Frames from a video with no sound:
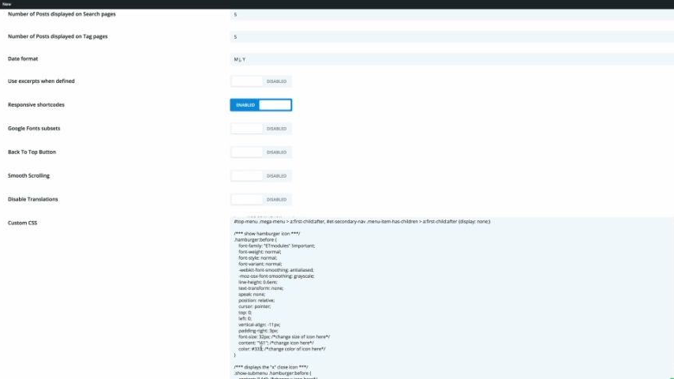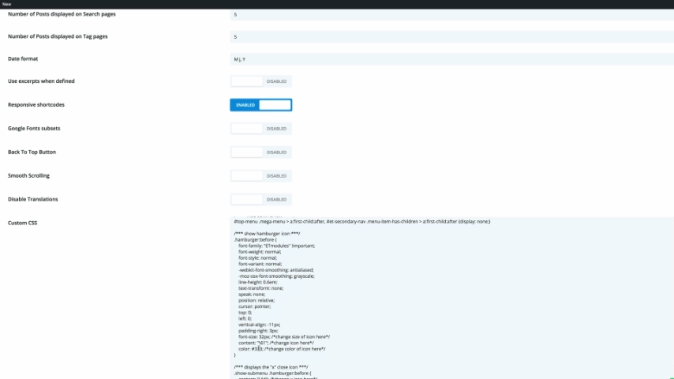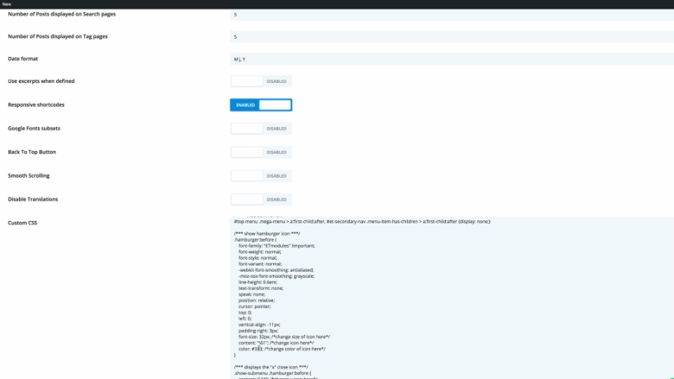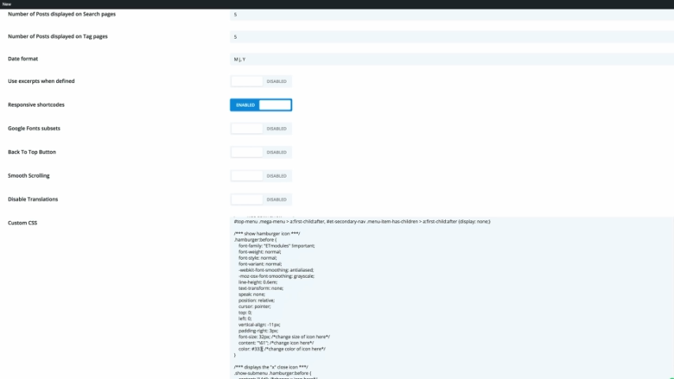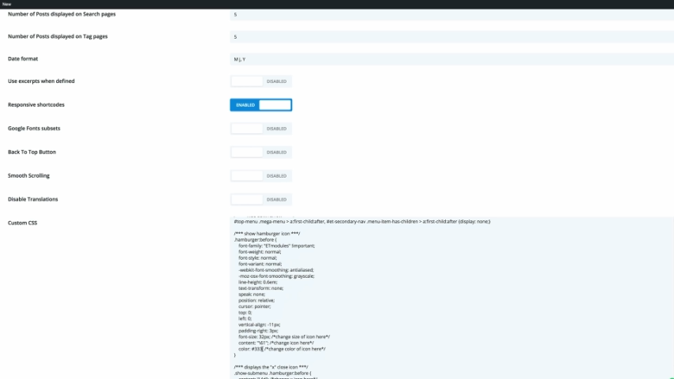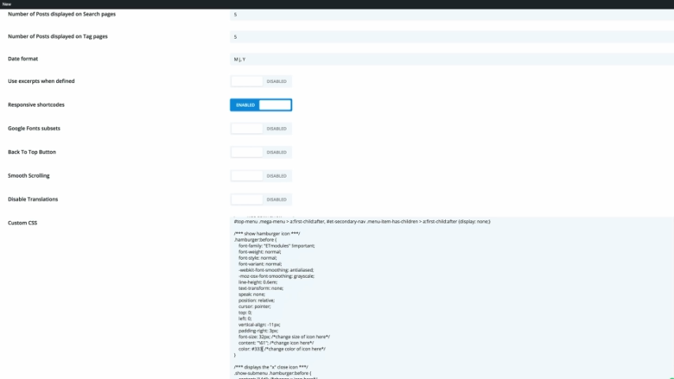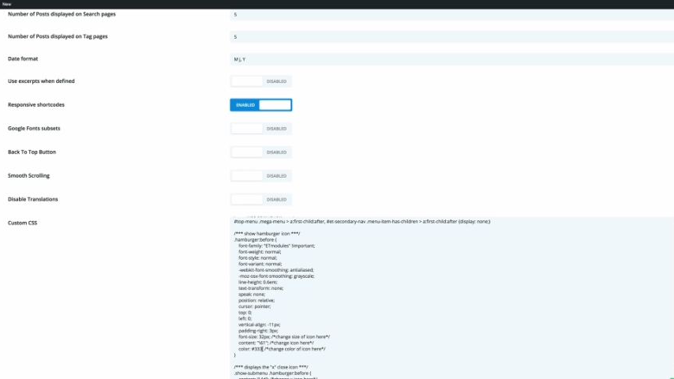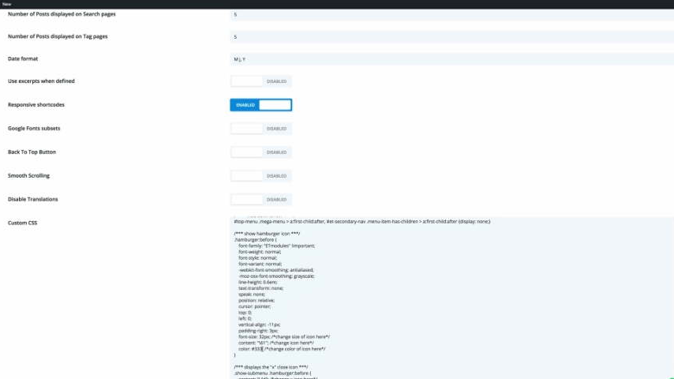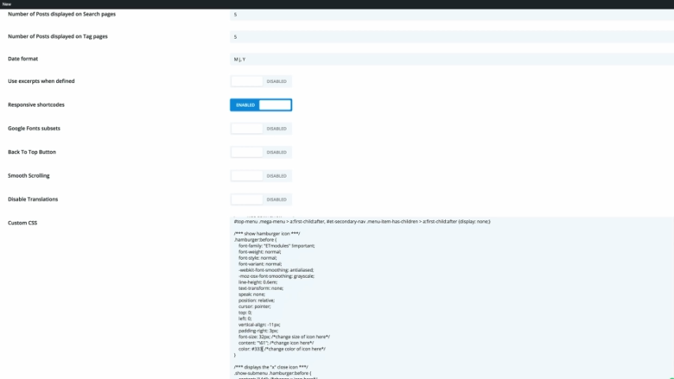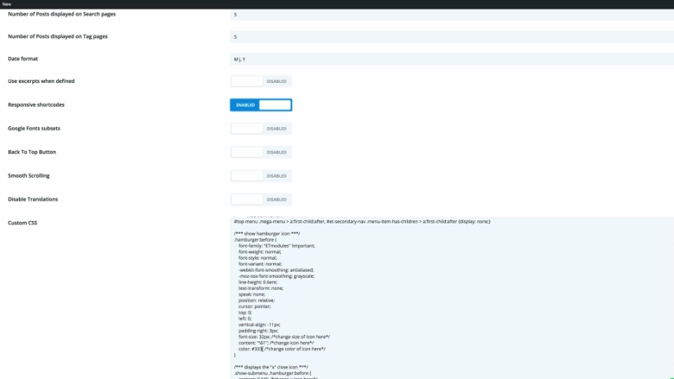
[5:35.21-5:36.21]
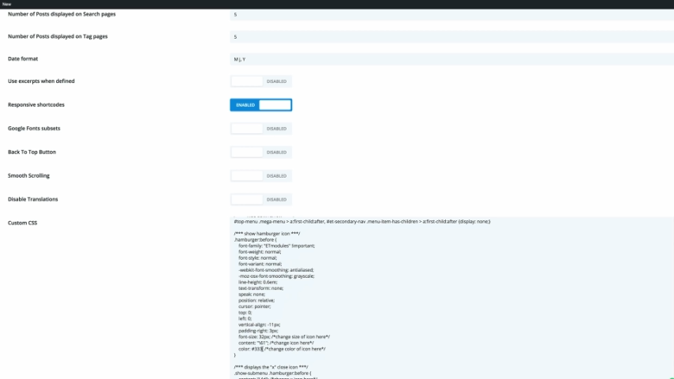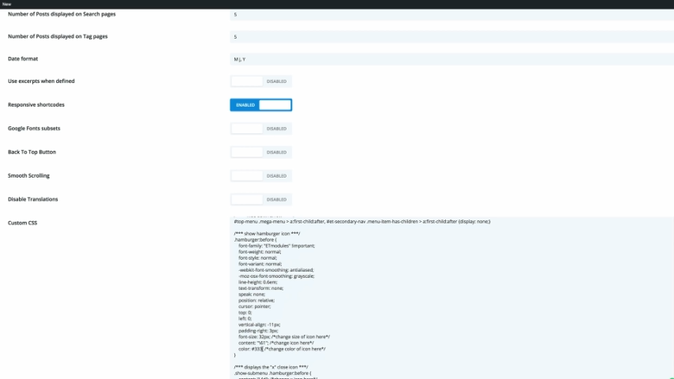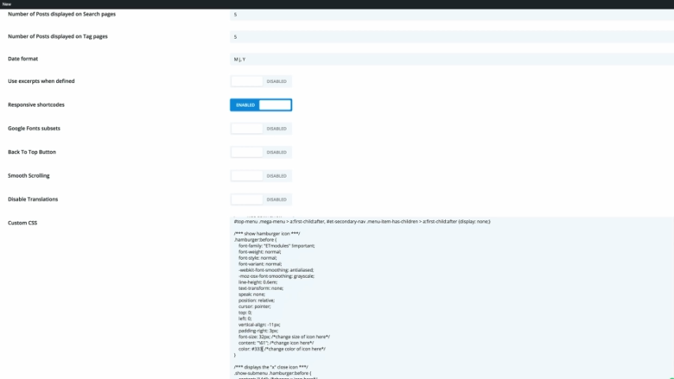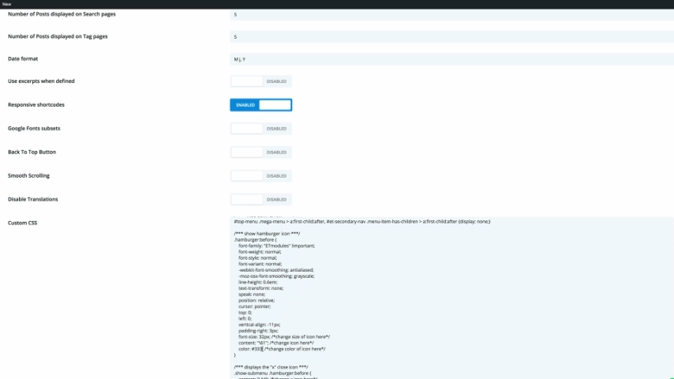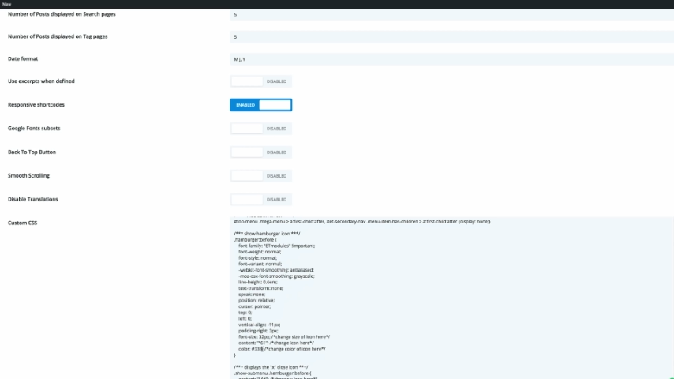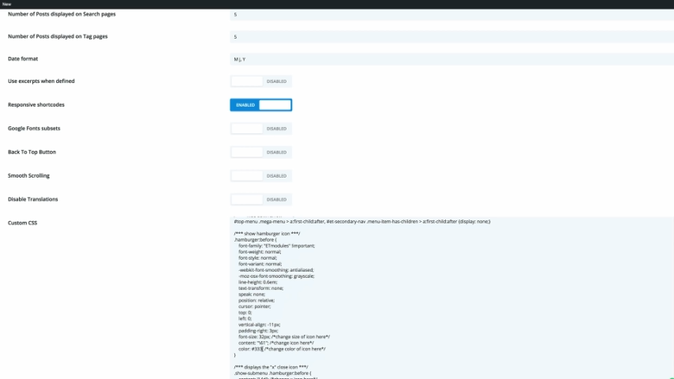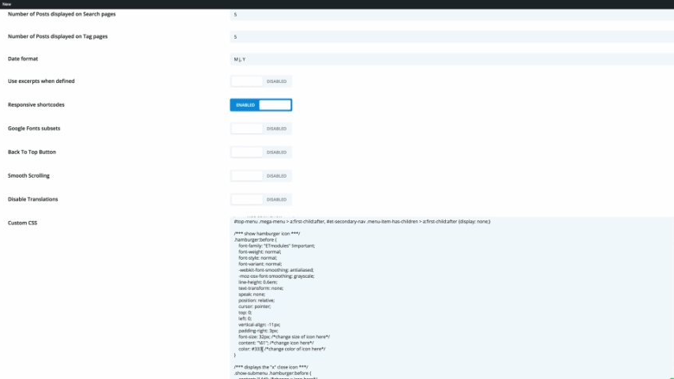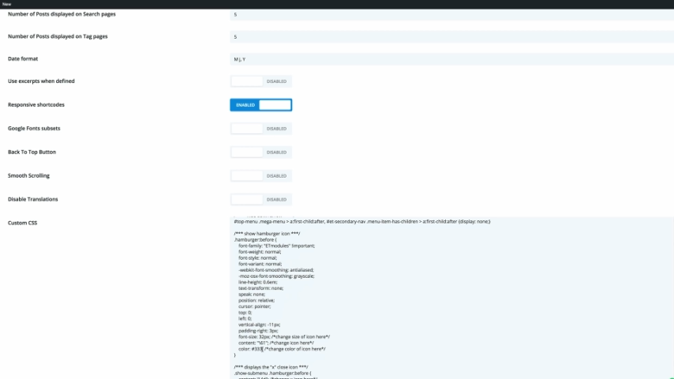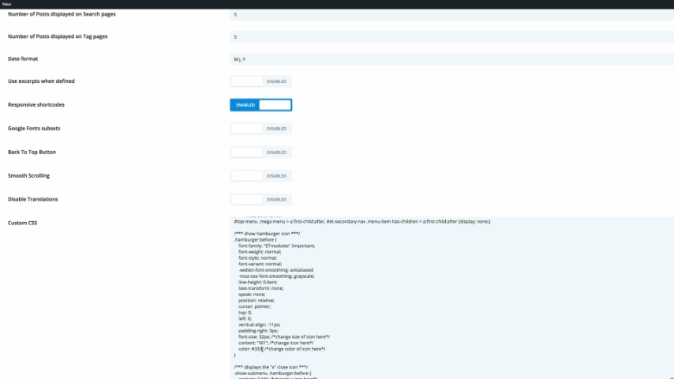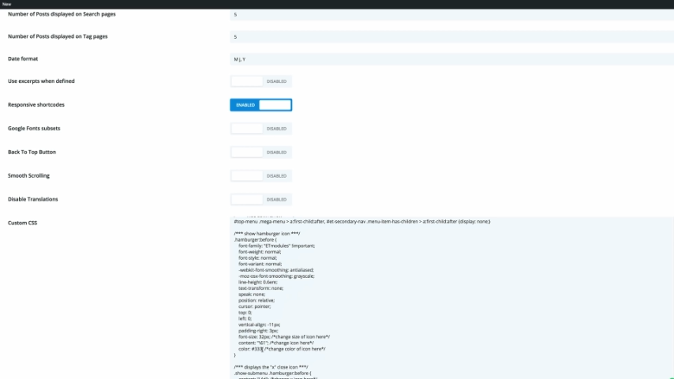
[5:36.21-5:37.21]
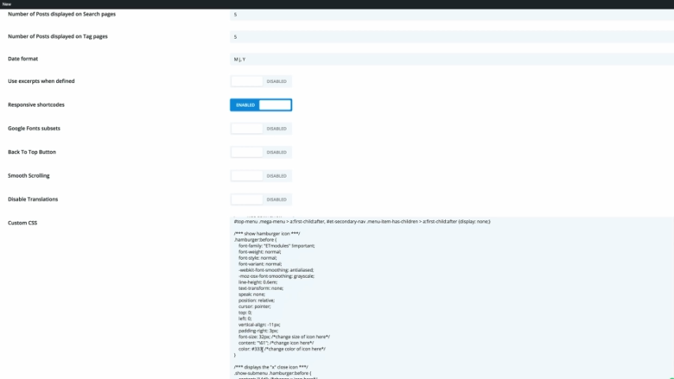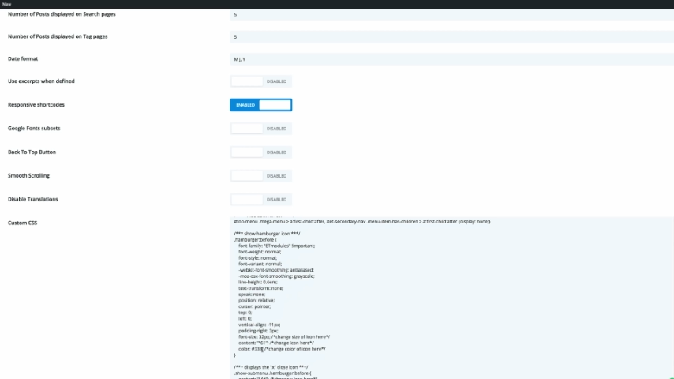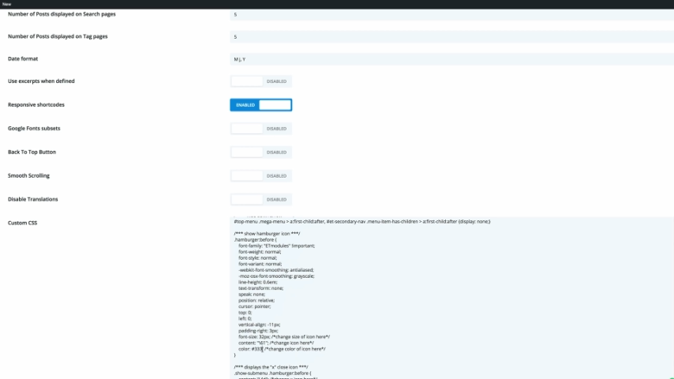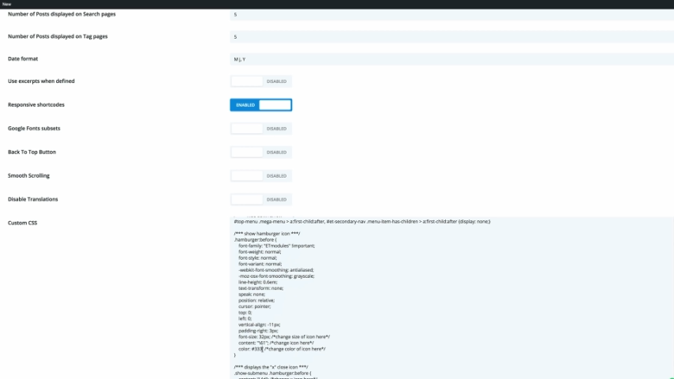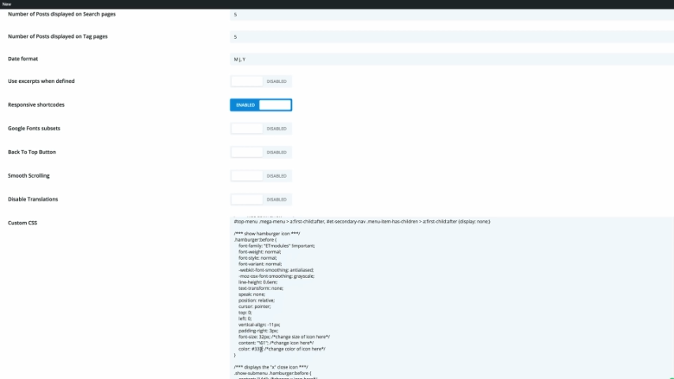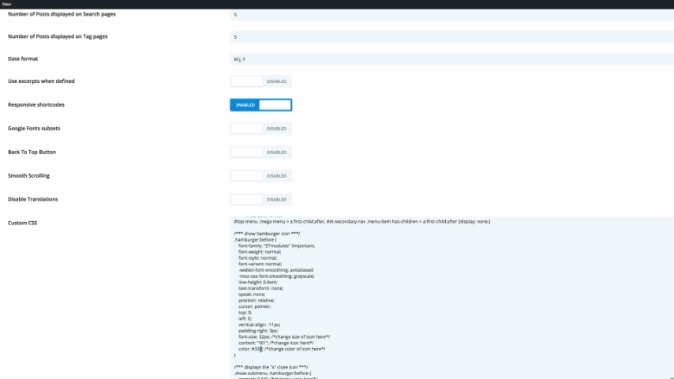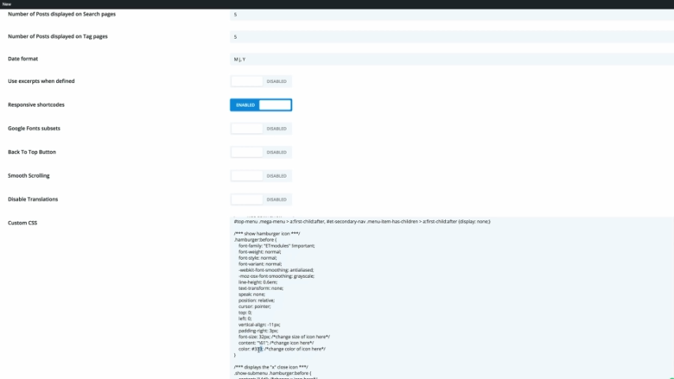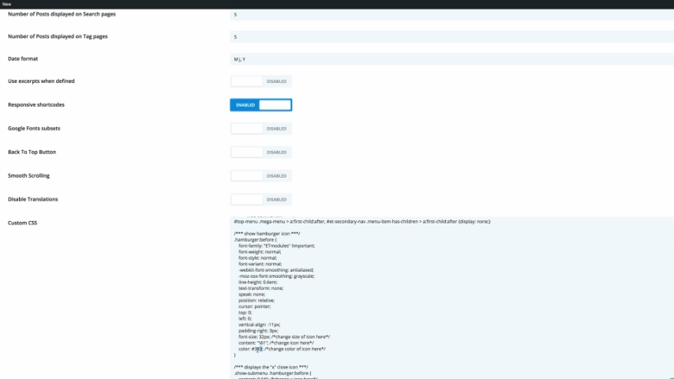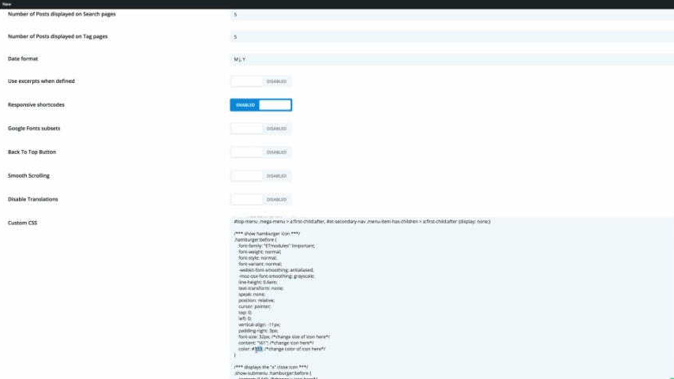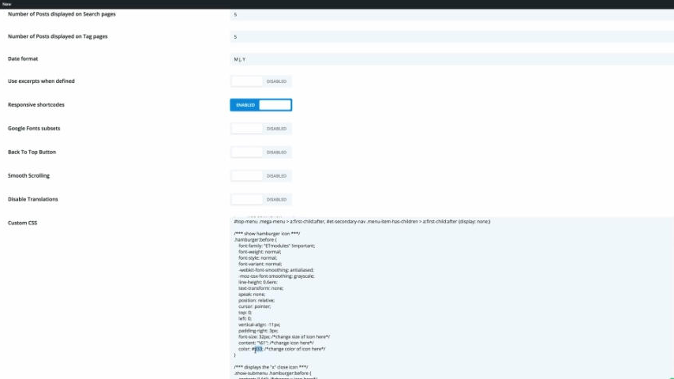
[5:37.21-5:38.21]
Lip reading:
(no speaker visible)